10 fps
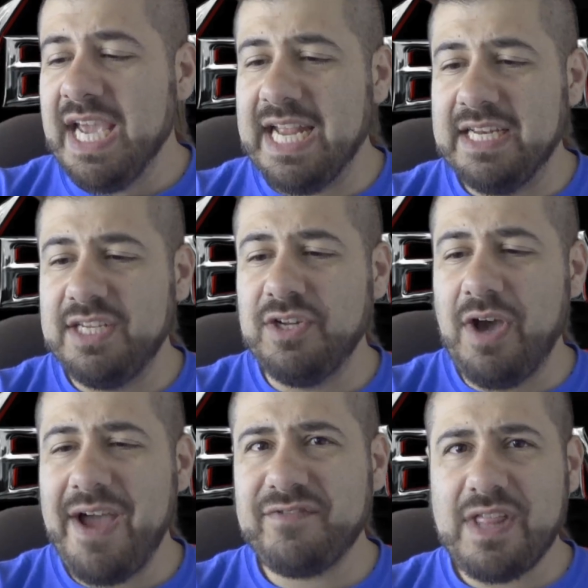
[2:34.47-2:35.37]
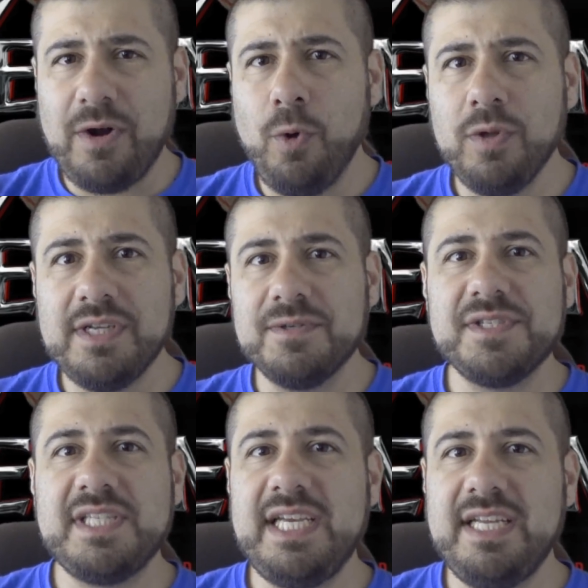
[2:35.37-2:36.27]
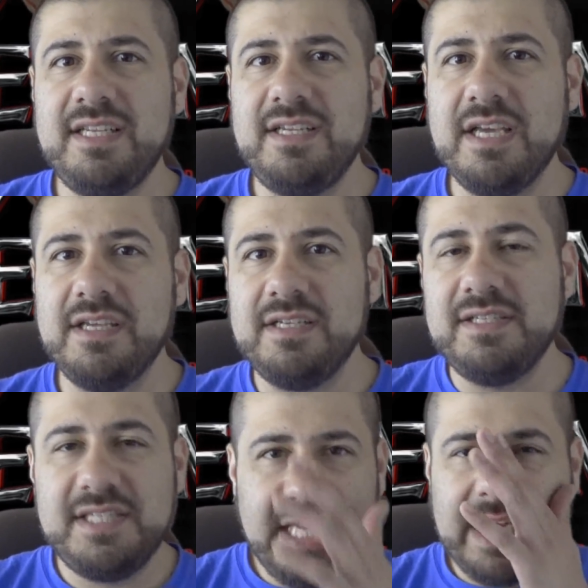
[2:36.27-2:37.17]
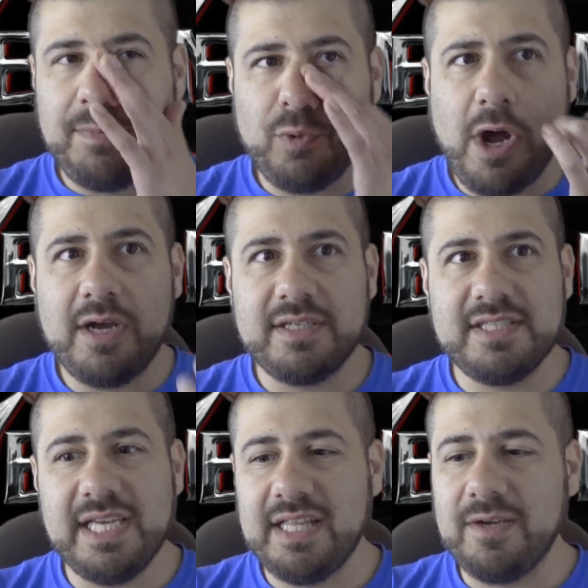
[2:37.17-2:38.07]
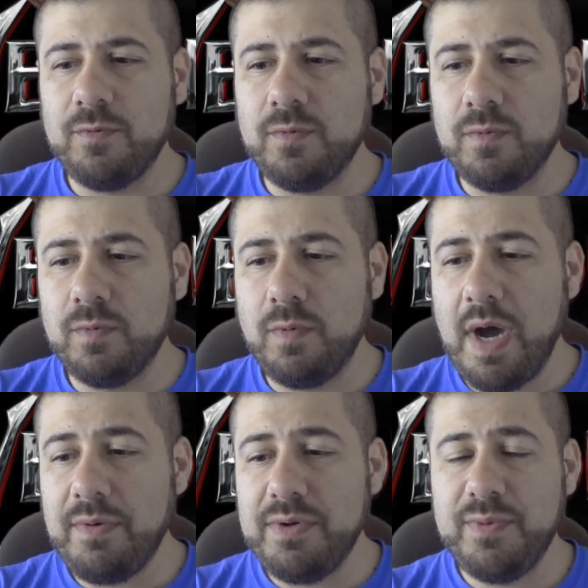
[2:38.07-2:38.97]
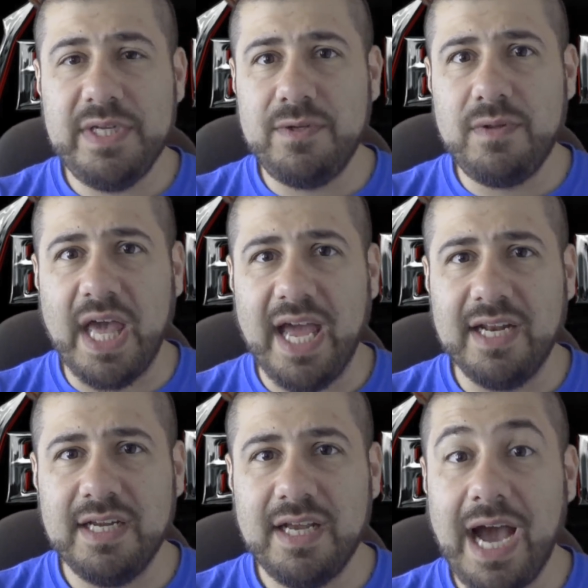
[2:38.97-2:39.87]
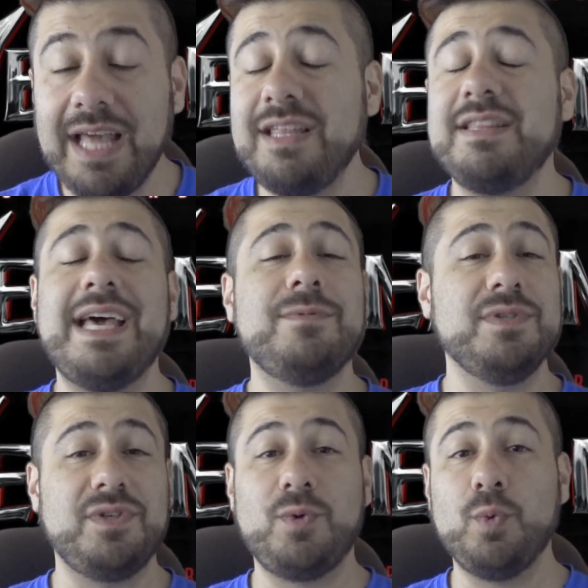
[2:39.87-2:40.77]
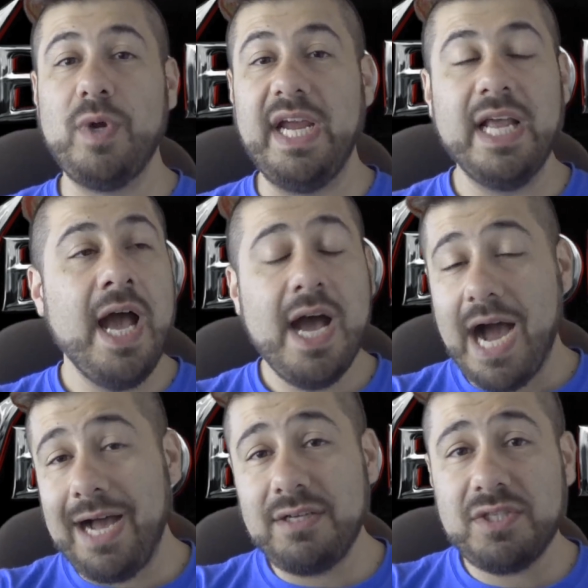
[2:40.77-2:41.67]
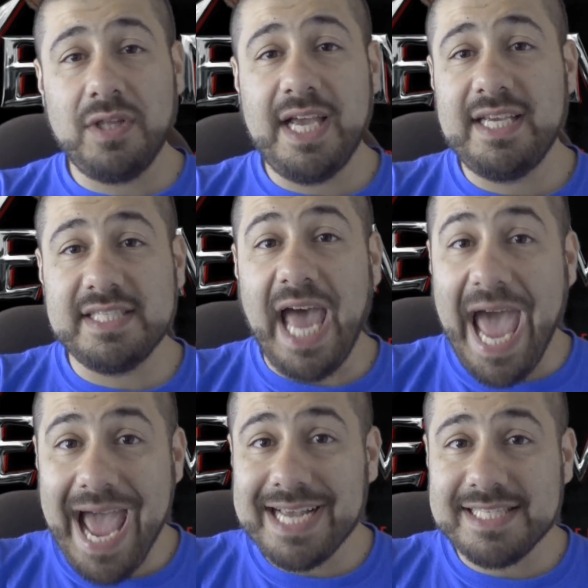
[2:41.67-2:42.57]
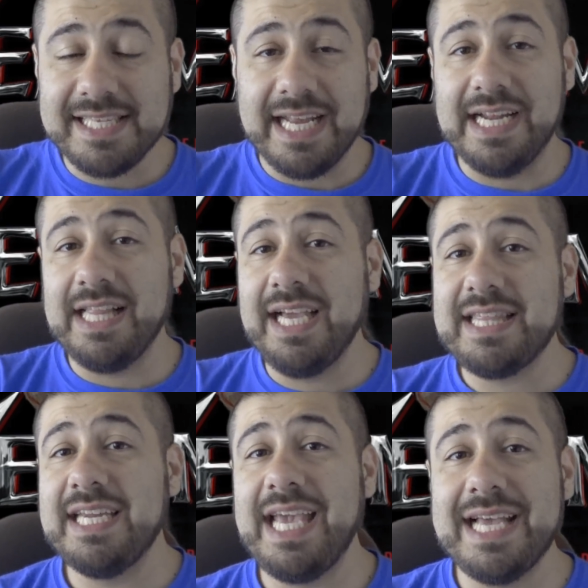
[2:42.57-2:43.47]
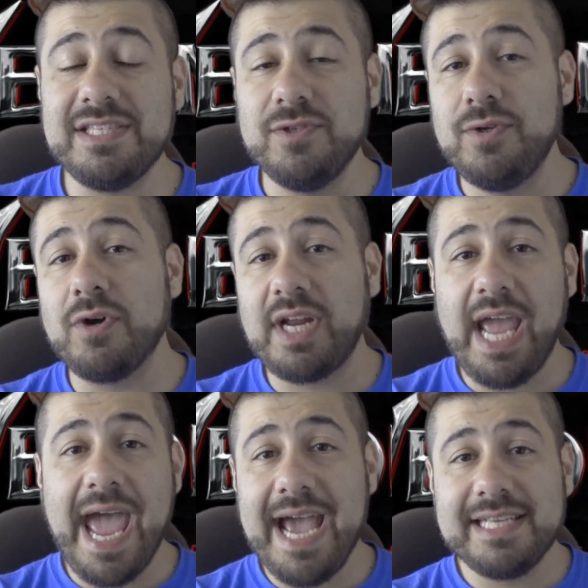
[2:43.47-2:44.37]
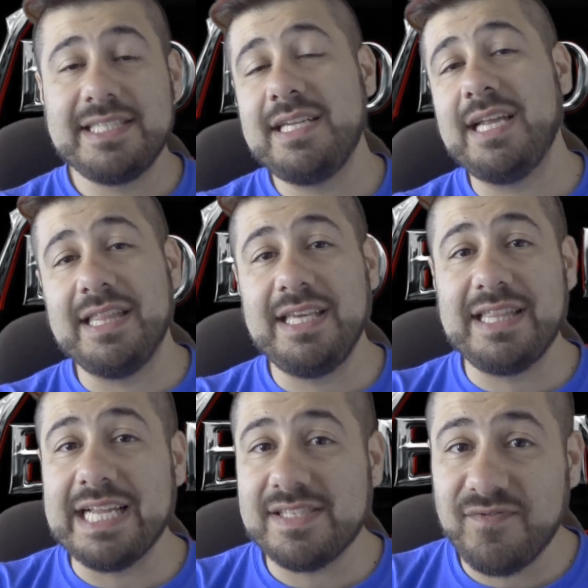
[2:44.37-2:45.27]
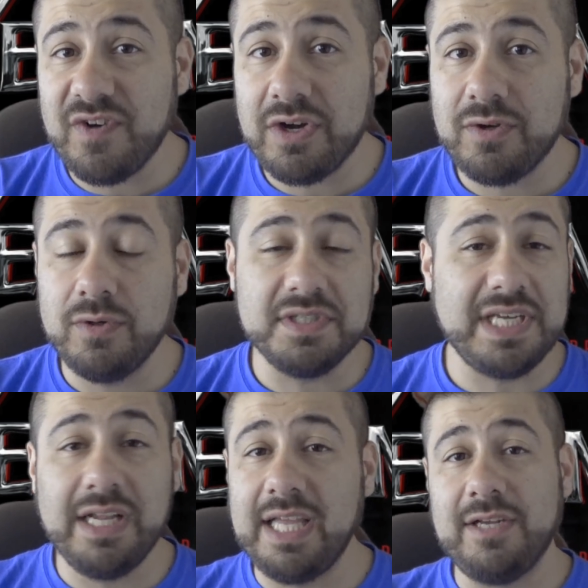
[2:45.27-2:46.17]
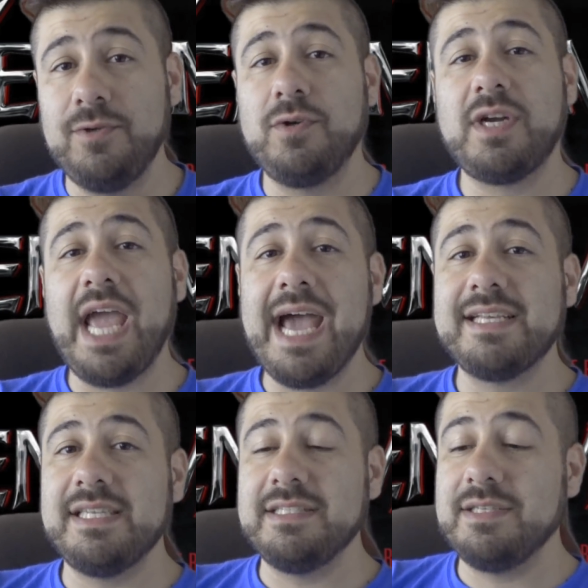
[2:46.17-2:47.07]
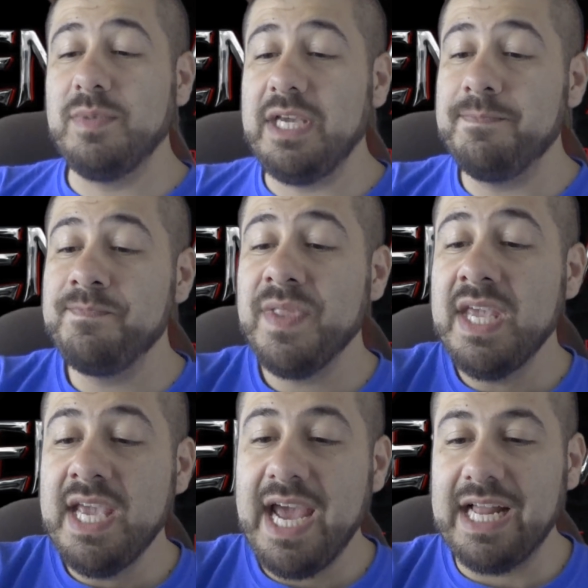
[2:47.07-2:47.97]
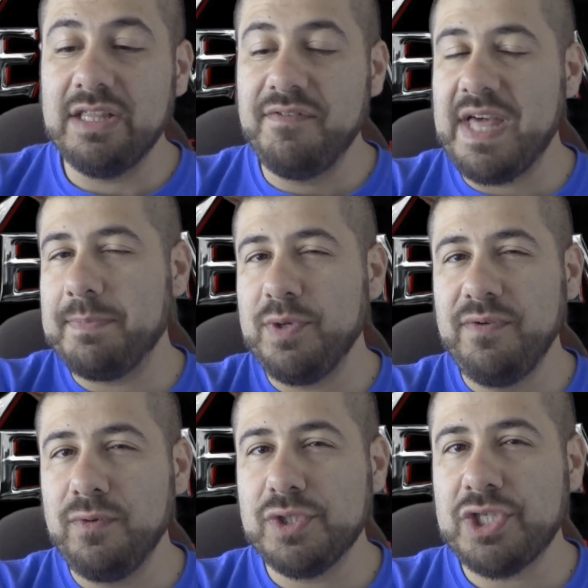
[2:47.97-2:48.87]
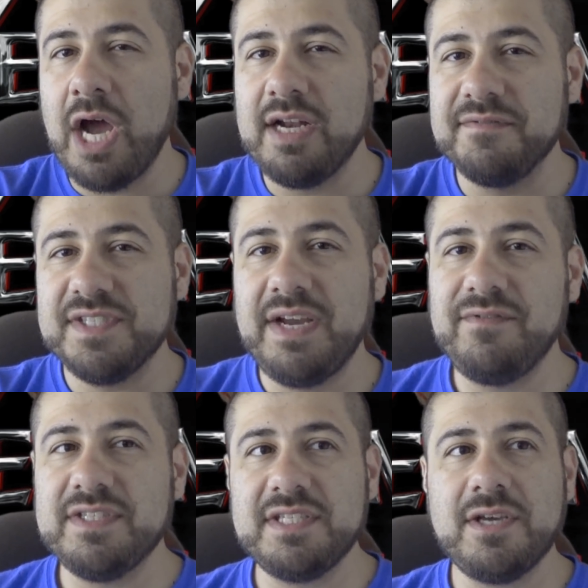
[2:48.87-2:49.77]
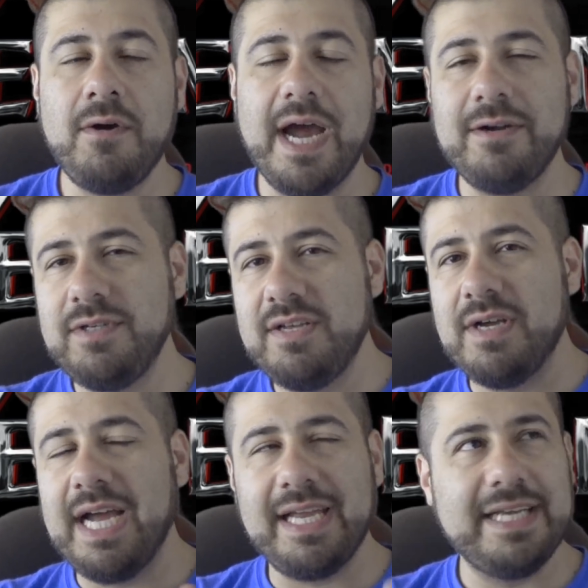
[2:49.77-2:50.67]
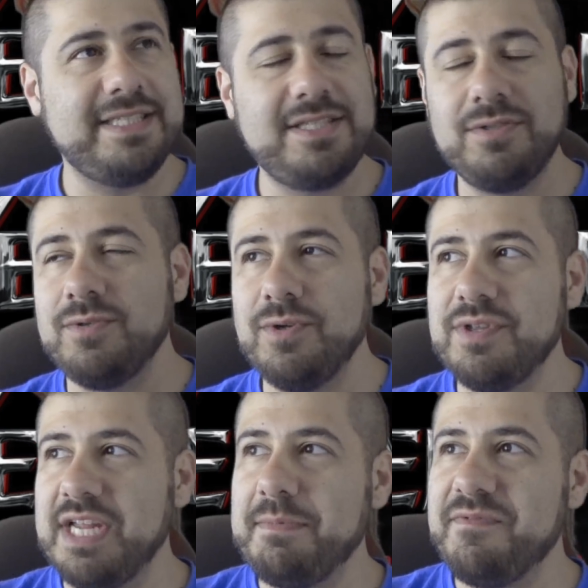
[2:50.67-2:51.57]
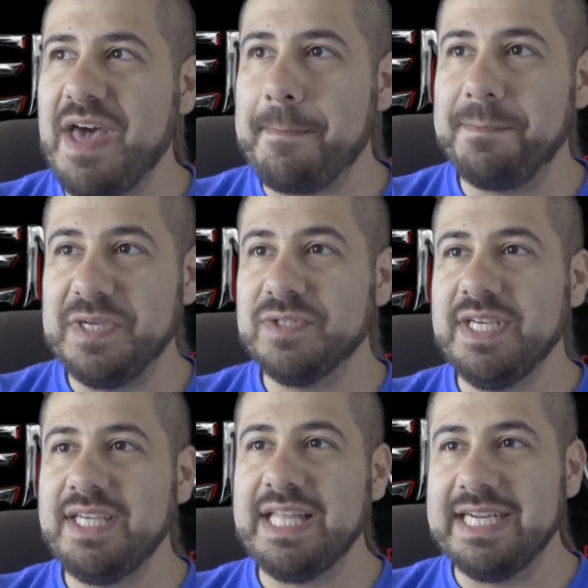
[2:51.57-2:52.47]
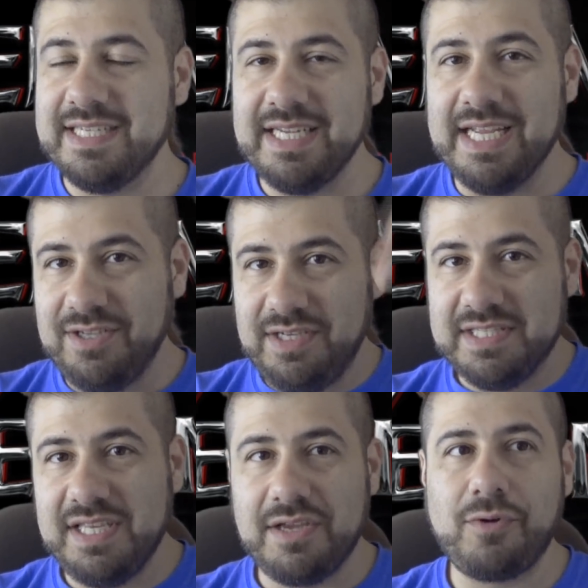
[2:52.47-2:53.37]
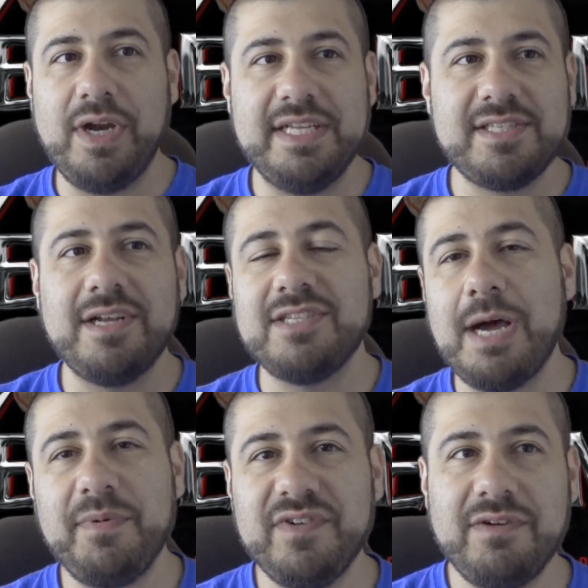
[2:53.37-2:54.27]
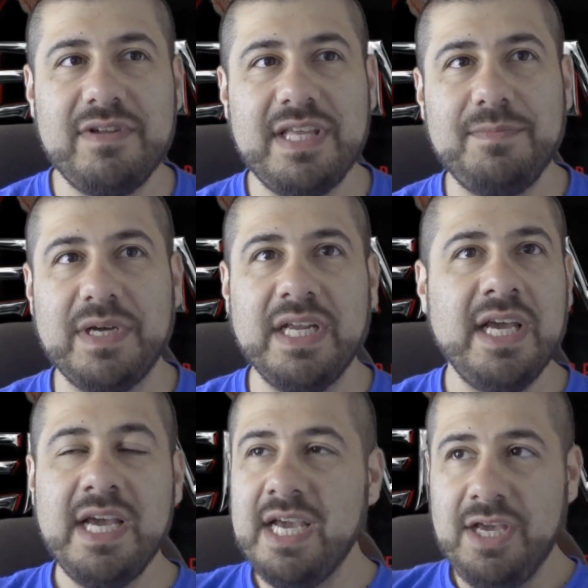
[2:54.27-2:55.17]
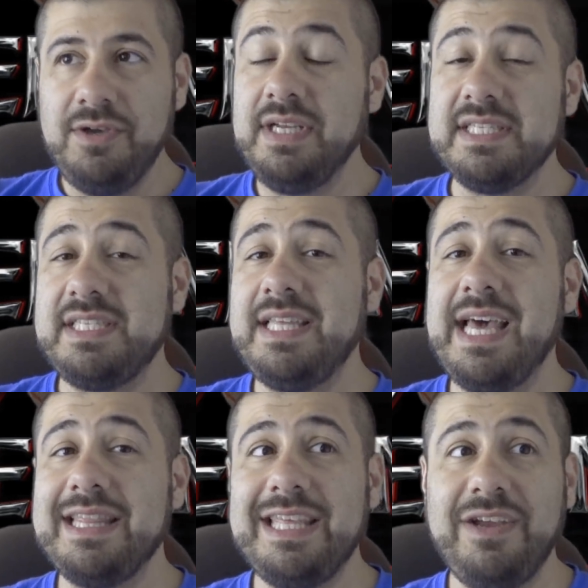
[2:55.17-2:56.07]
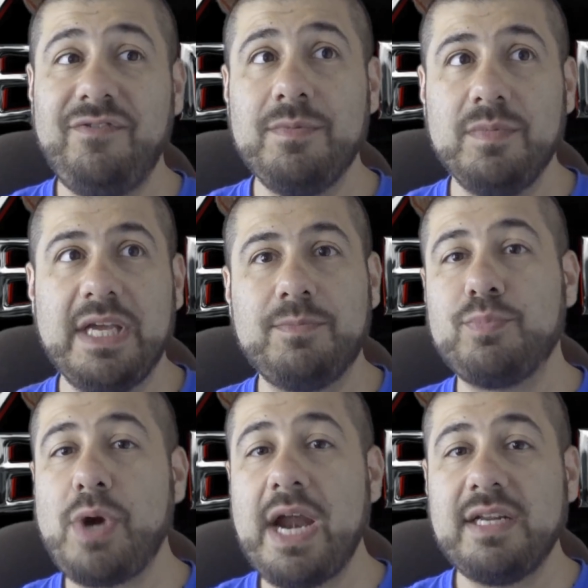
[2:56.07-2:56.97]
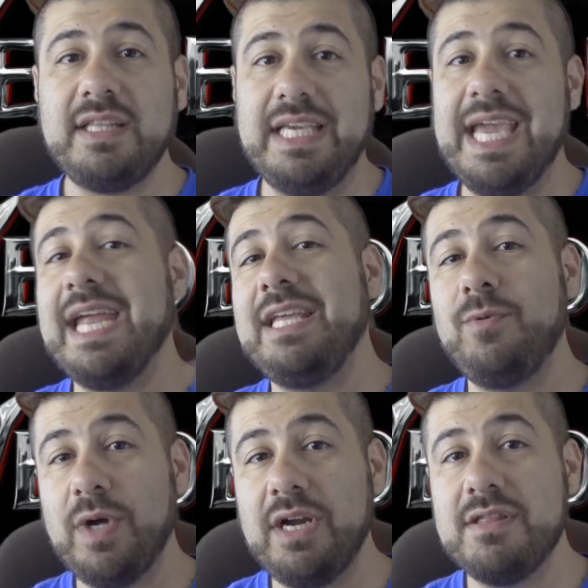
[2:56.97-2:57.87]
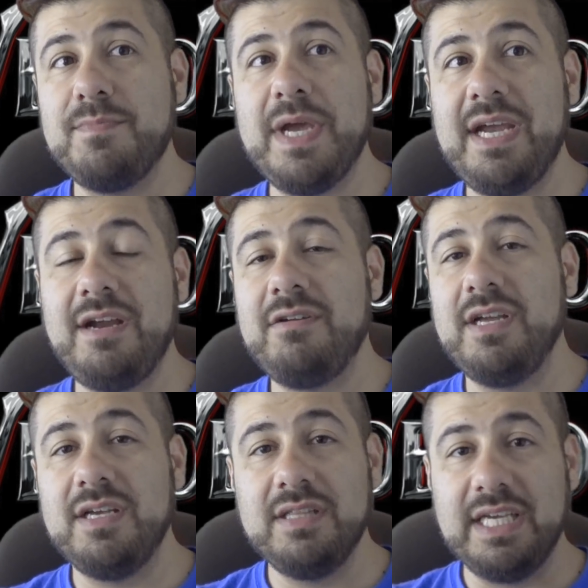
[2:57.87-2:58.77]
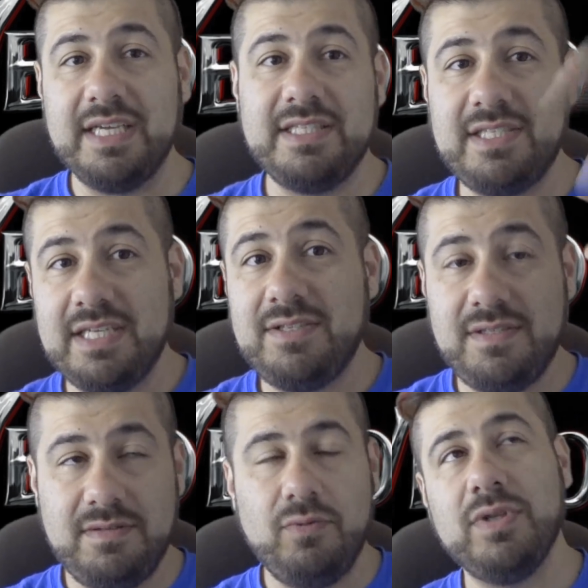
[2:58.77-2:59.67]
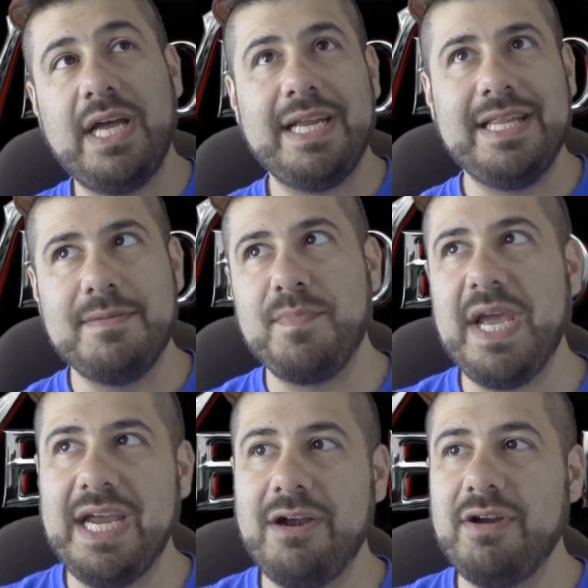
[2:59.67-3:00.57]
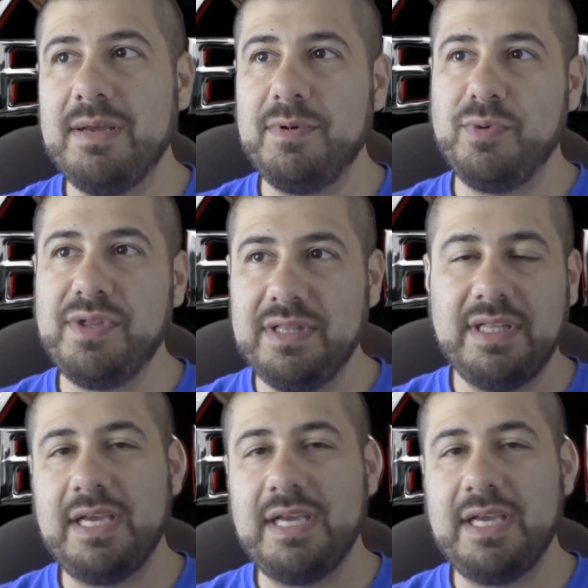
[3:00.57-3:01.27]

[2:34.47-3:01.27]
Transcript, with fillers: And, you know, after that whole little scene, you, you see Eddie Brock saying, like, why would we do that? I thought that was great. I also like his accent. I like that he has a New York accent. I think that's very cool. It sounded like a New York accent to me. And I love that beautiful shot of San Francisco. I don't know, I, I still don't know the name of that building that you can see the cranes on top of and everything, but you can see that thing from, like, practically anywhere in the Bay Area. Like, it's, it, well, not in the Bay Area, but within,